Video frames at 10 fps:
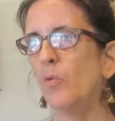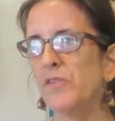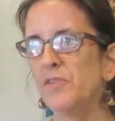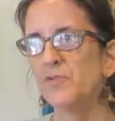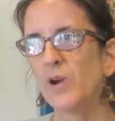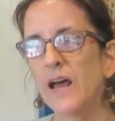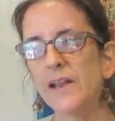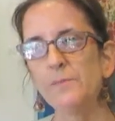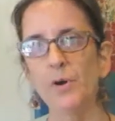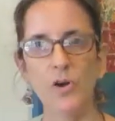with a
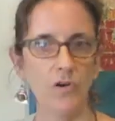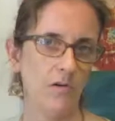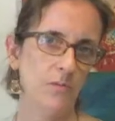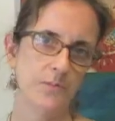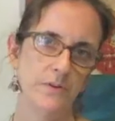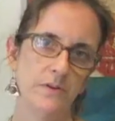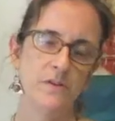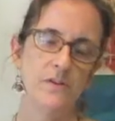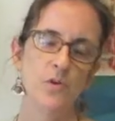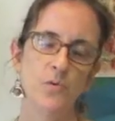dried pulp,
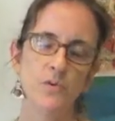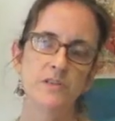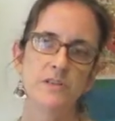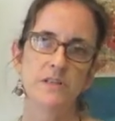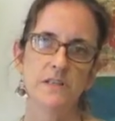which